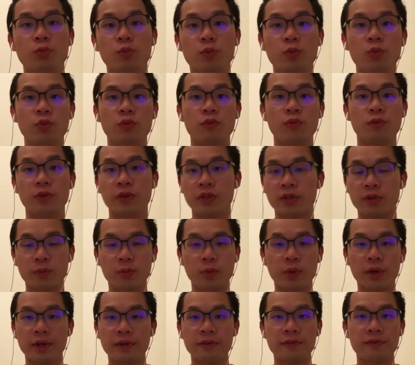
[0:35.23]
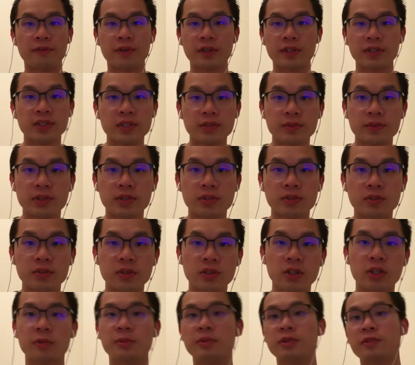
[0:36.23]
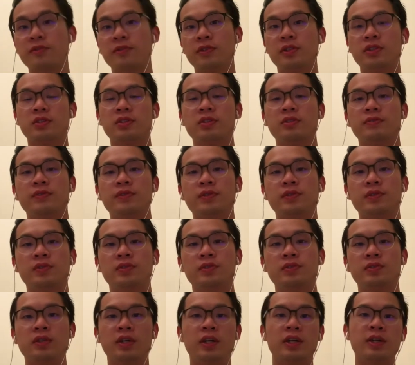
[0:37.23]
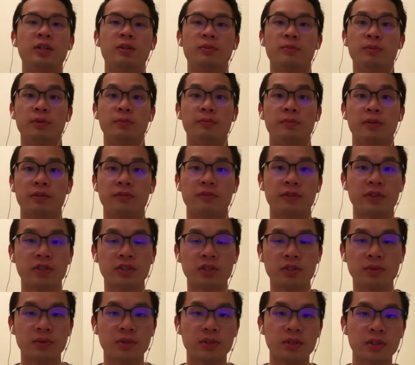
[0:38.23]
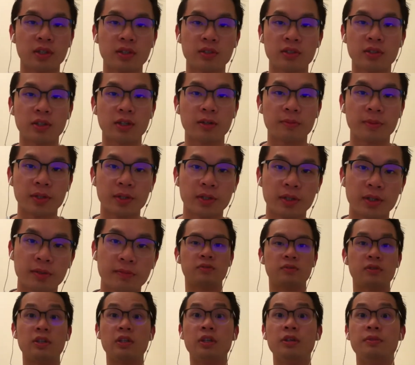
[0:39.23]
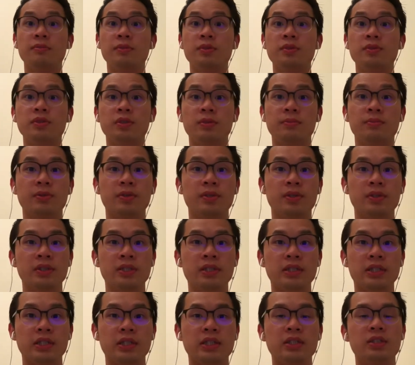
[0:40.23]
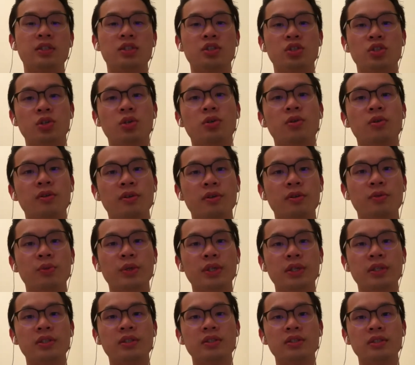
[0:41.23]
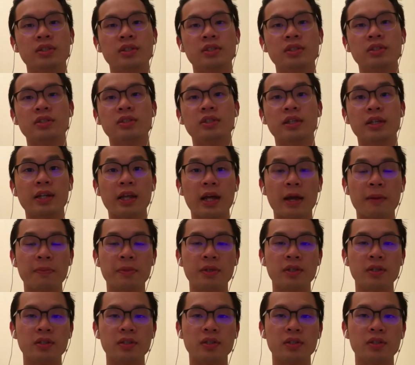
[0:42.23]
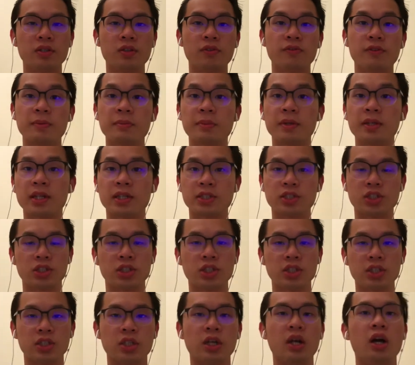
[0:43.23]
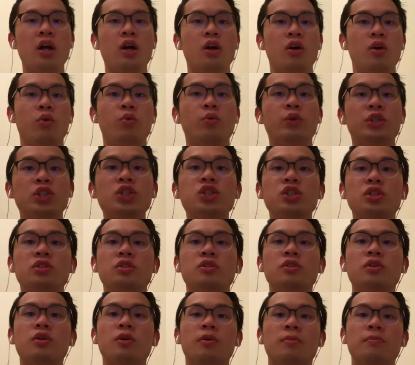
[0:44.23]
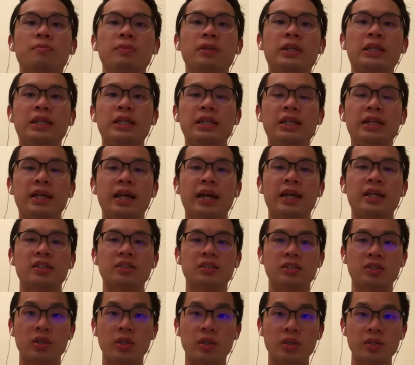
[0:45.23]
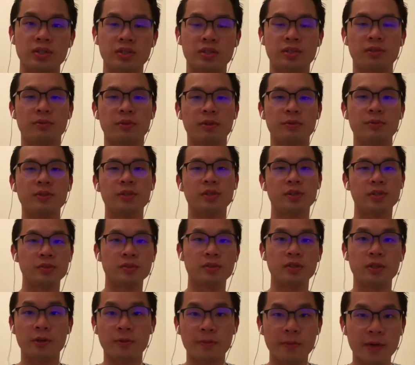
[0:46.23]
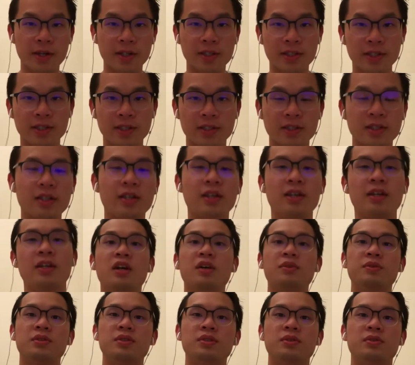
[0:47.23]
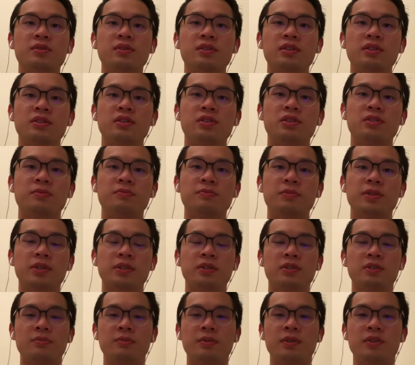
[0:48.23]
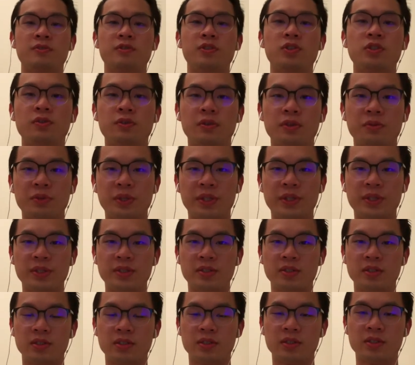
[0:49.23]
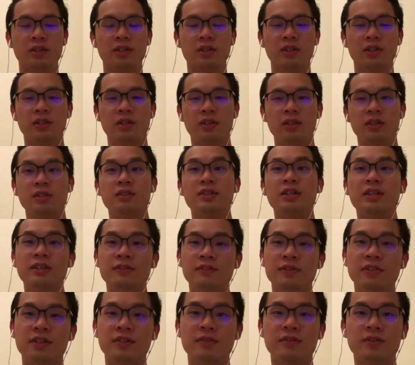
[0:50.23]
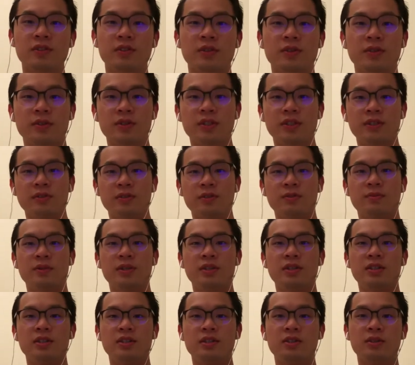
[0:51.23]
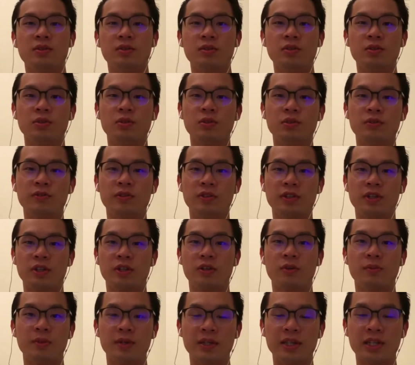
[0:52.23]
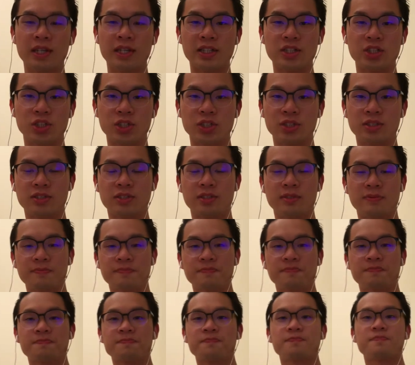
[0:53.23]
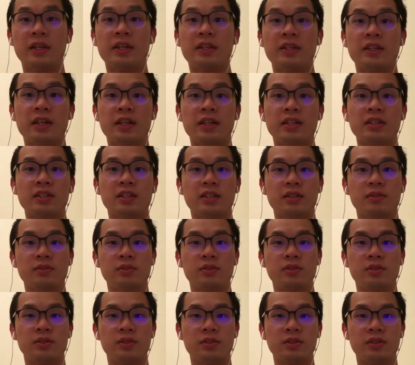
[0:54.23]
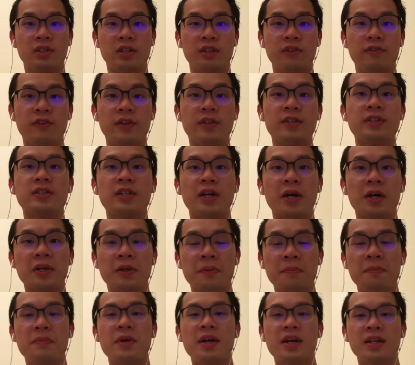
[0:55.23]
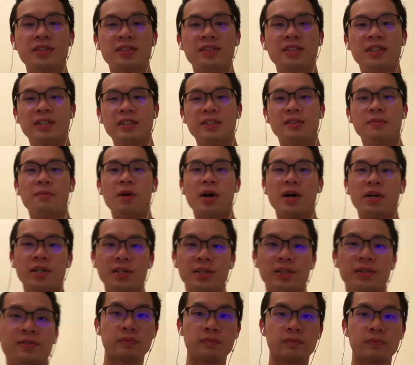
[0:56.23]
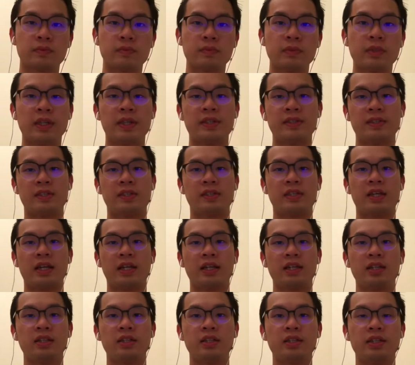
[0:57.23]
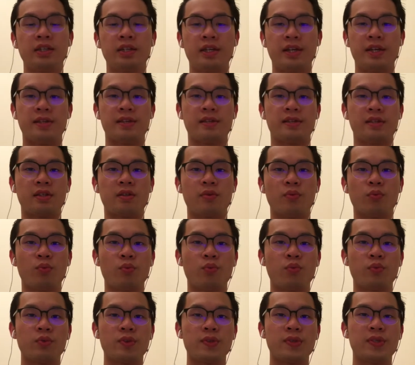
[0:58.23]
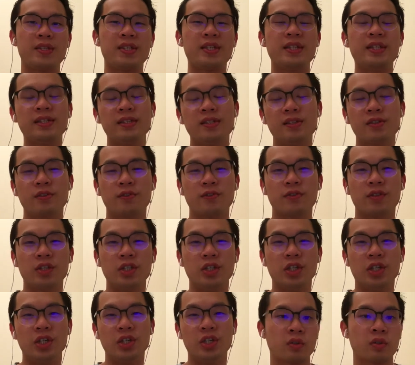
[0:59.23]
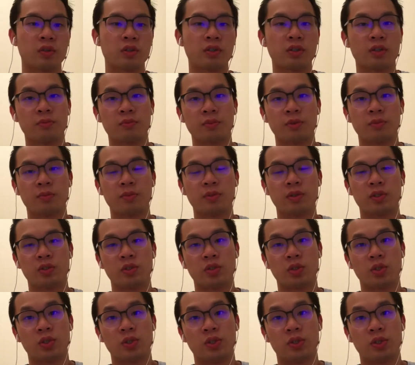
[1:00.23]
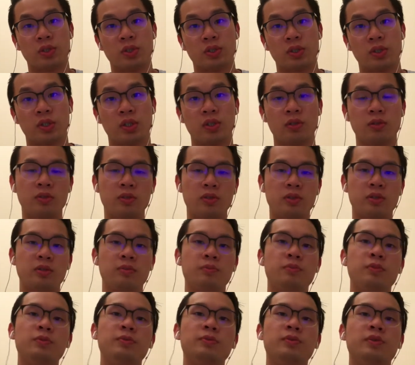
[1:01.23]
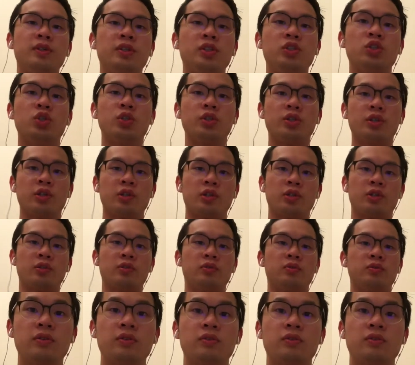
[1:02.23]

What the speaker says: Food and Wine Festival, Comedy Festival, and the Moomba Festival that is coming up. And most importantly, the Jehovah's Witnesses that happened November last year, which completely exhausts the Melbourne hotel market. I was told that the participants of Jehovah's Witnesses, they even have to go down to Bendigo to look for accommodations. And that is how strong the events are impacting the market. And secondly, it's the season of the year. Some people enjoy the sun or some people enjoy the cold.